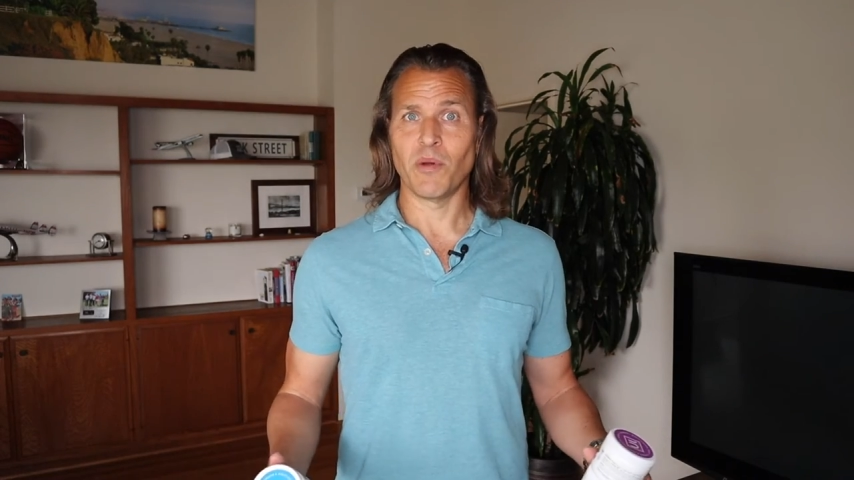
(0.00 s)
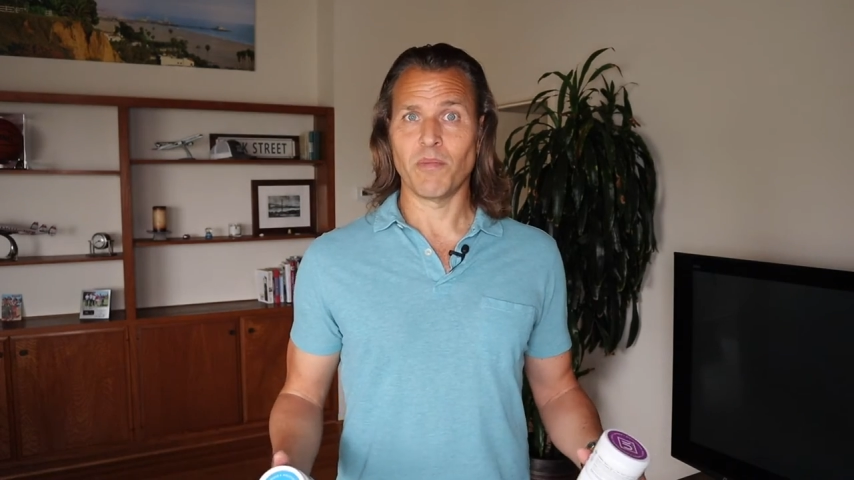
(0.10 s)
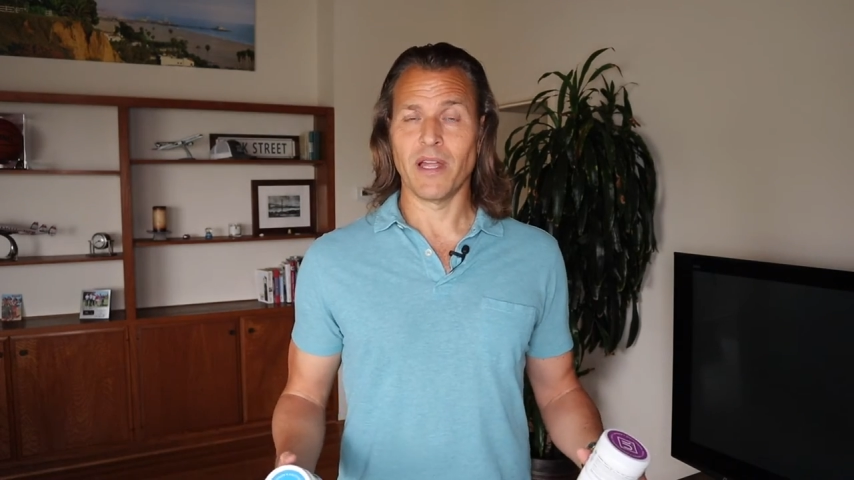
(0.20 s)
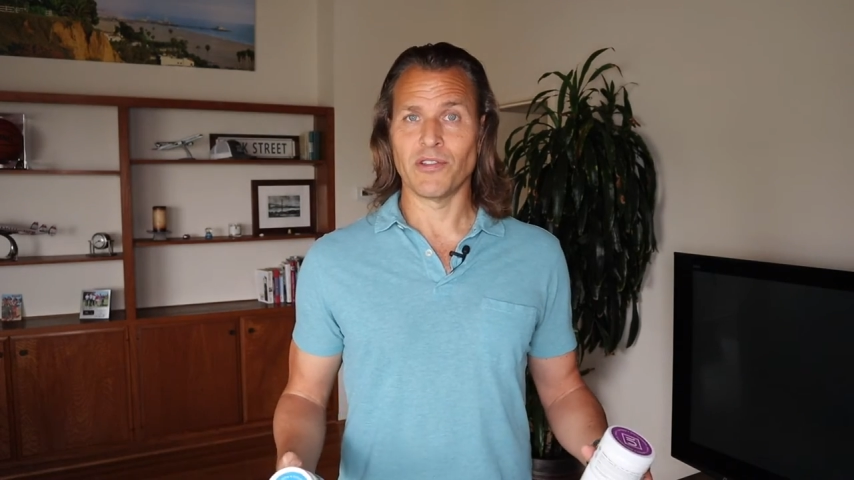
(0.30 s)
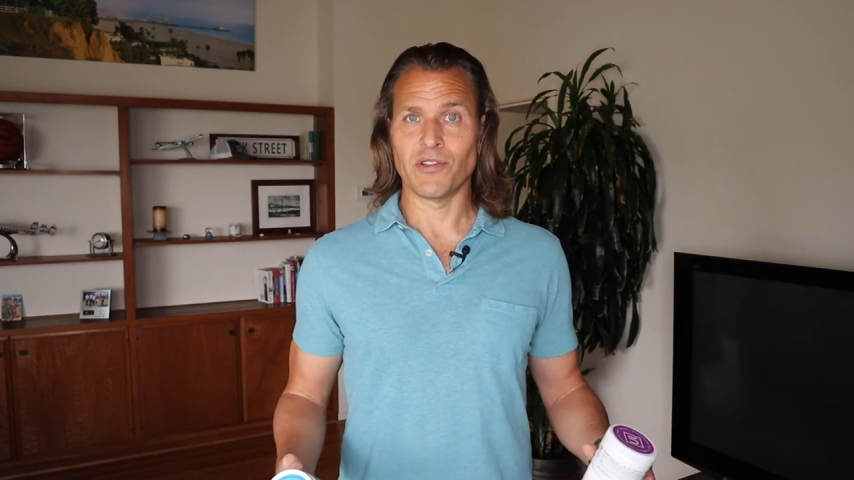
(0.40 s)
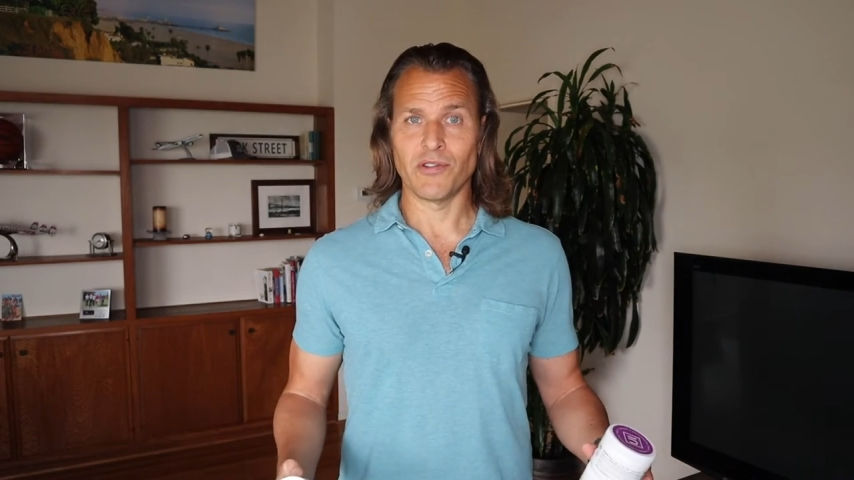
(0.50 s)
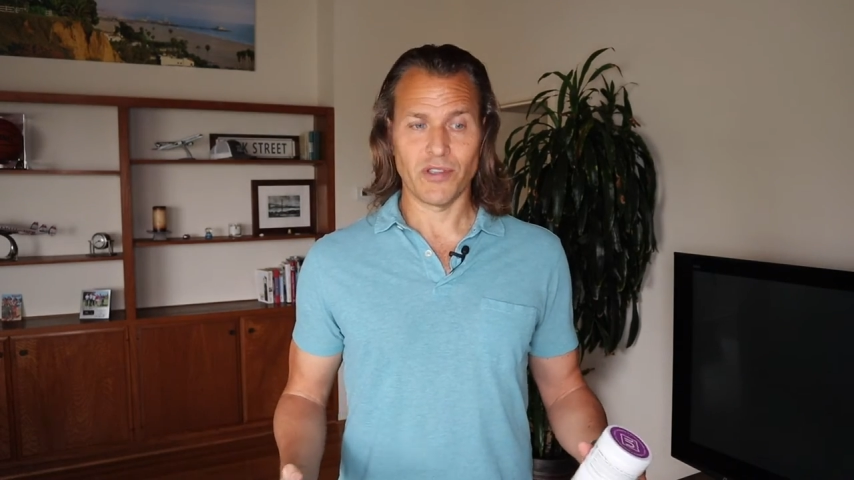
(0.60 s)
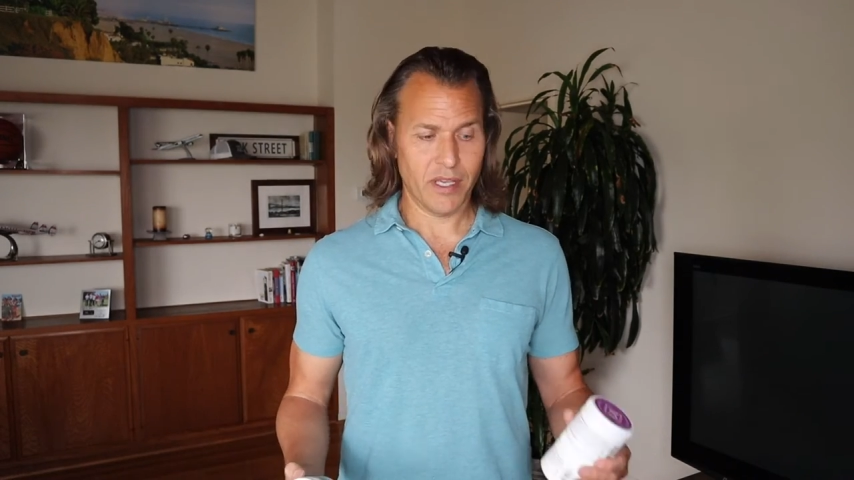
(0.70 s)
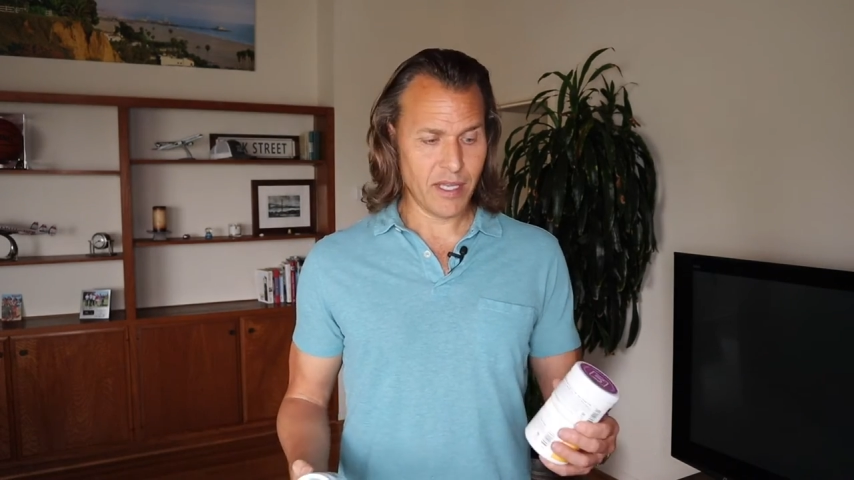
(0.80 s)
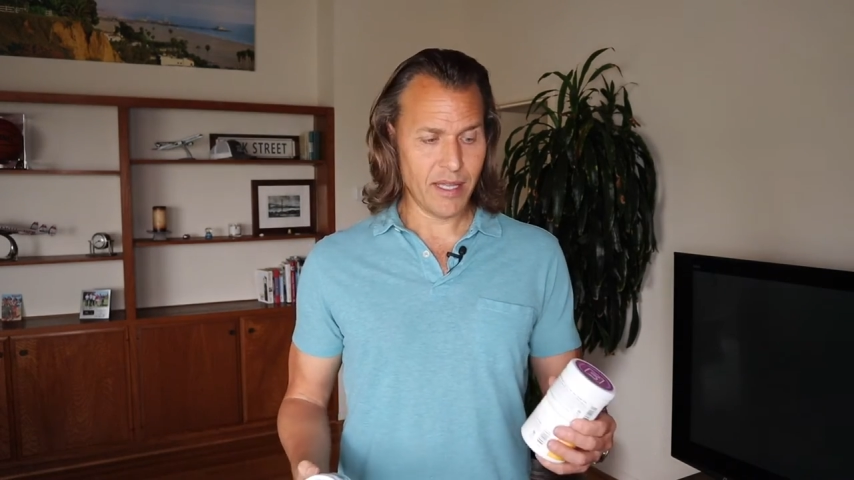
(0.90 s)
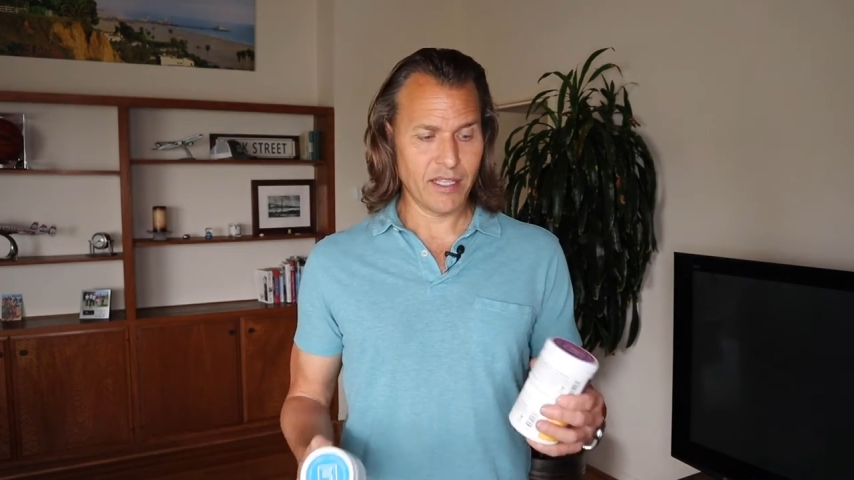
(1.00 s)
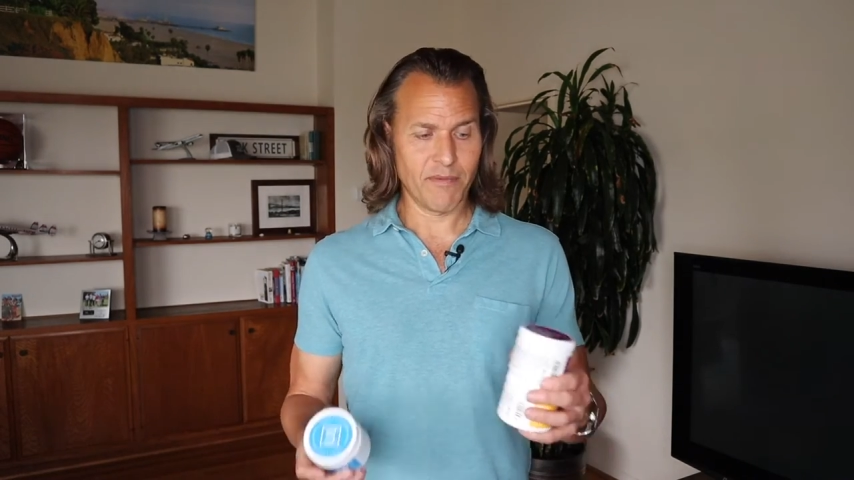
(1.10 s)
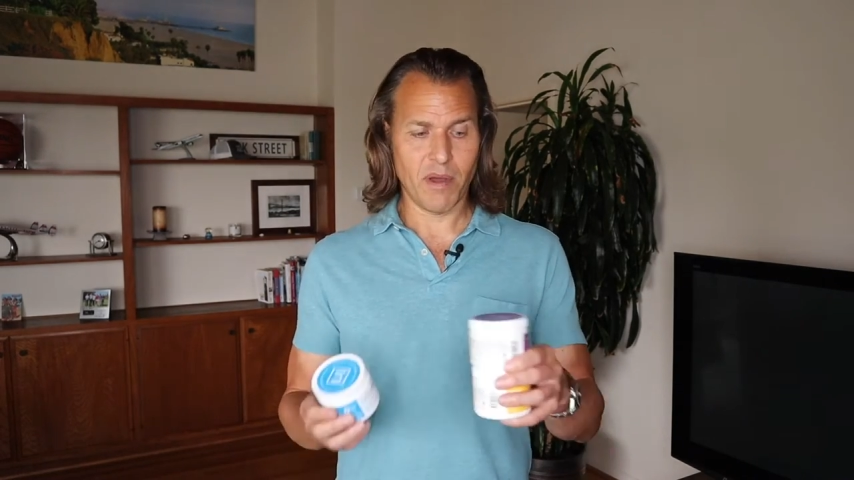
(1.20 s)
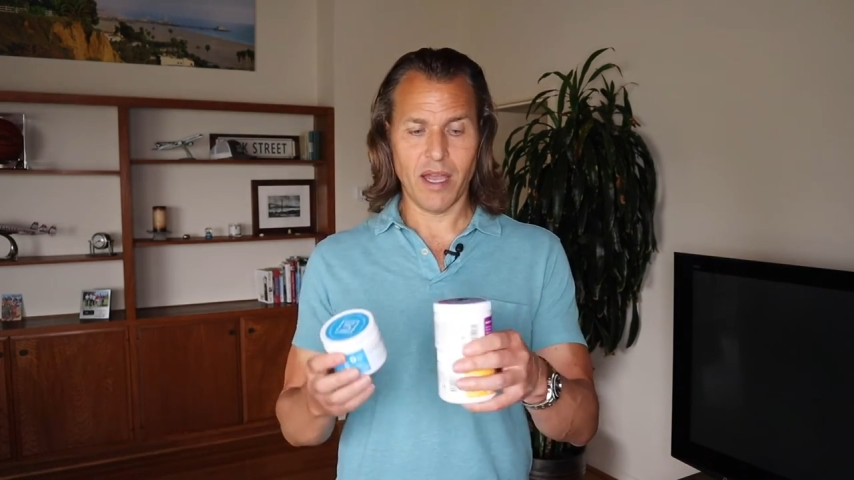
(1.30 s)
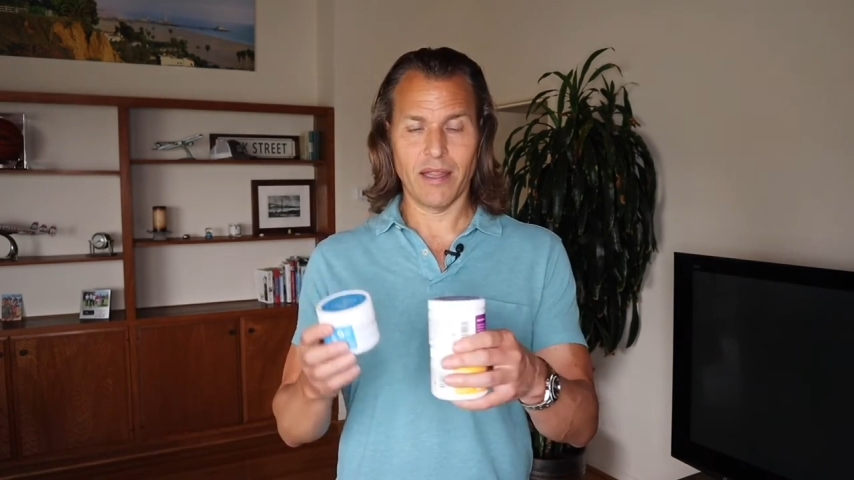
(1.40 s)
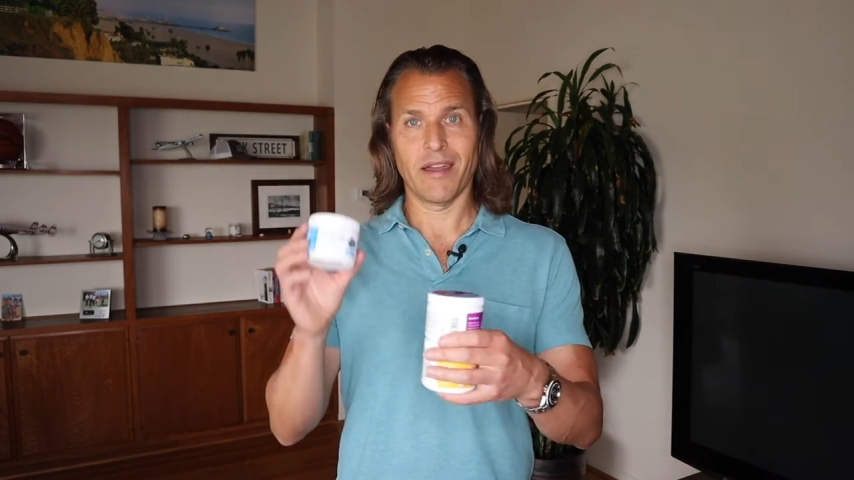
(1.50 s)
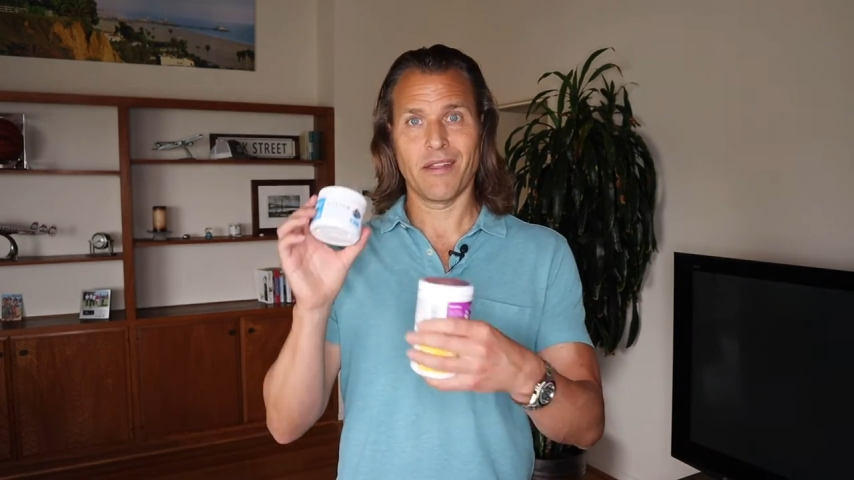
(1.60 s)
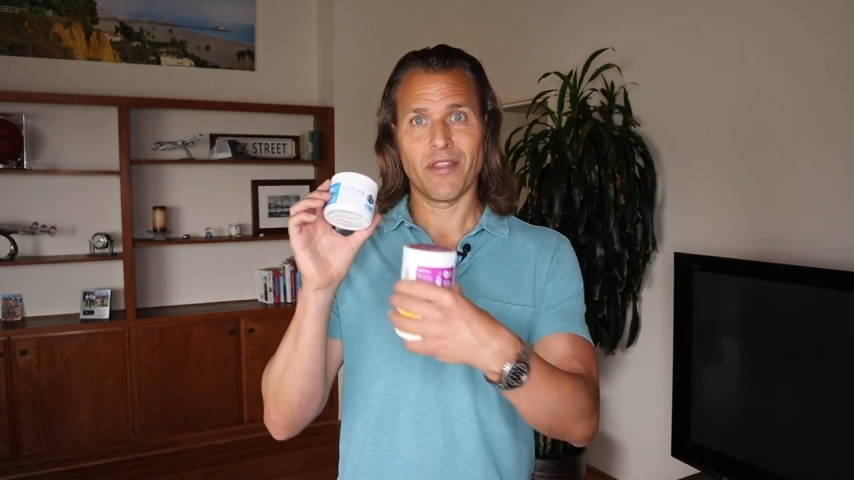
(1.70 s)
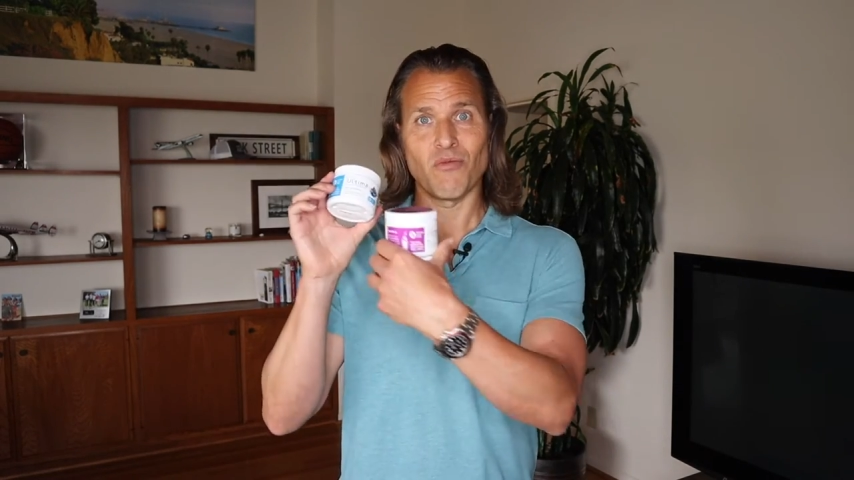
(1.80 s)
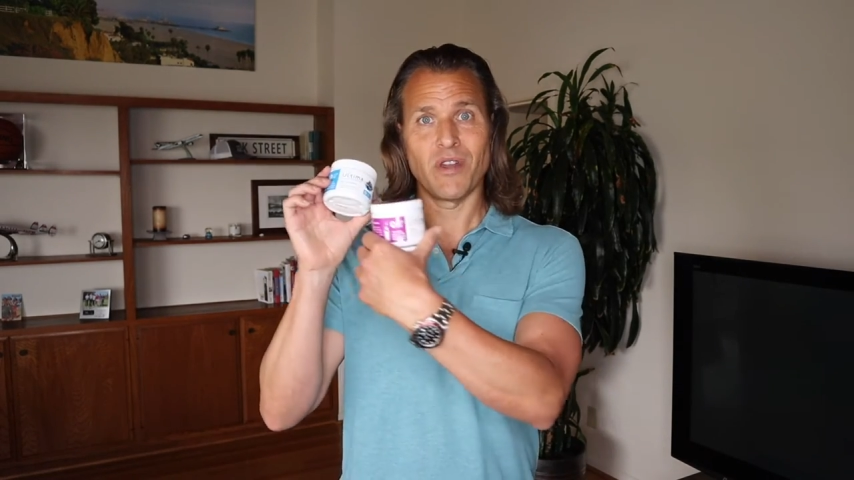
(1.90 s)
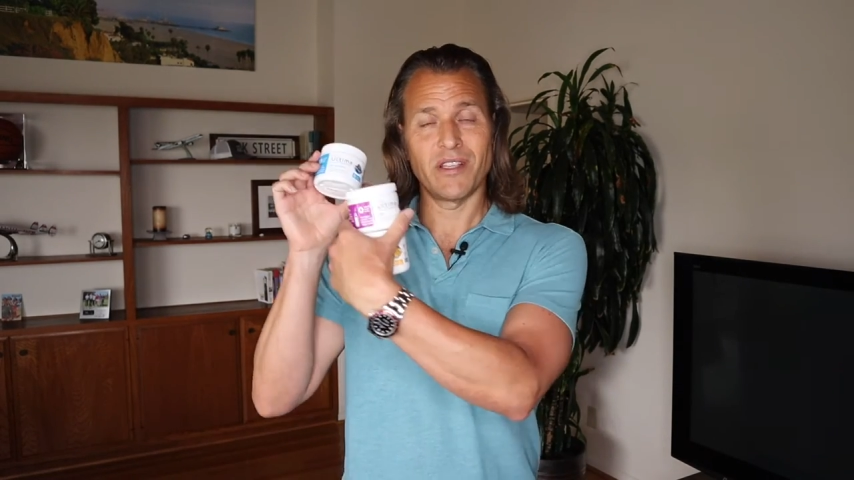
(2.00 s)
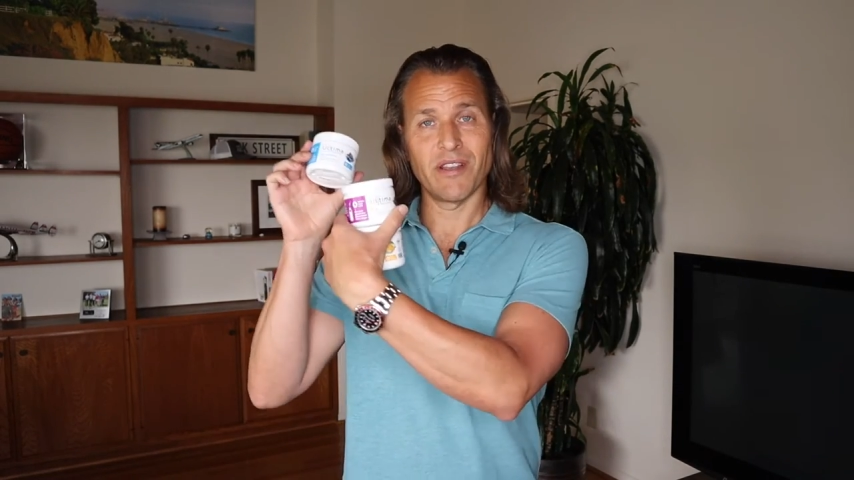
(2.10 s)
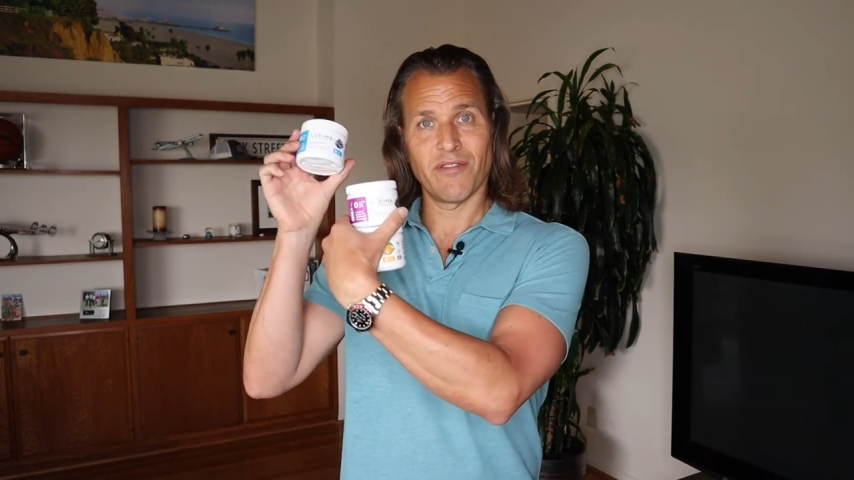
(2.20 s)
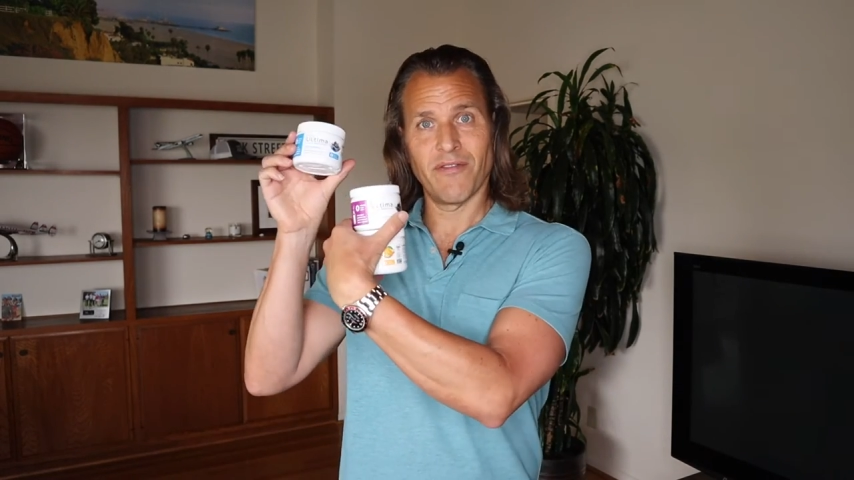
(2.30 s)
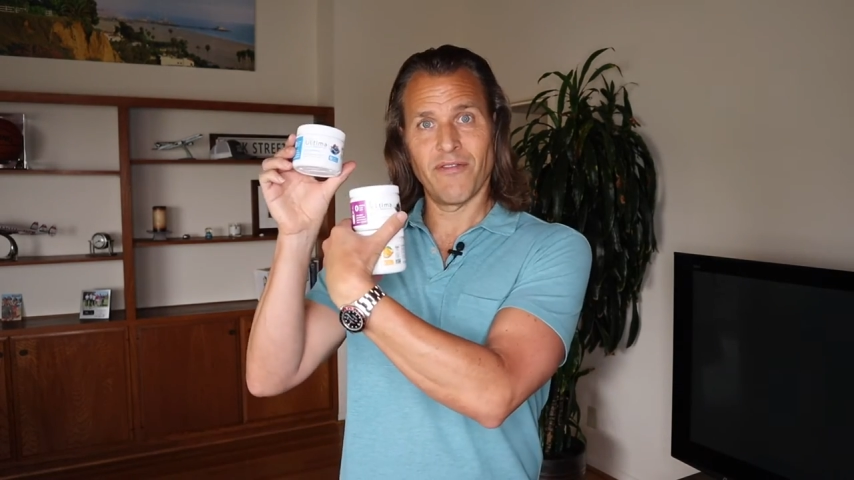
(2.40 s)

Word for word: Replenishers is I like to buy like 3 different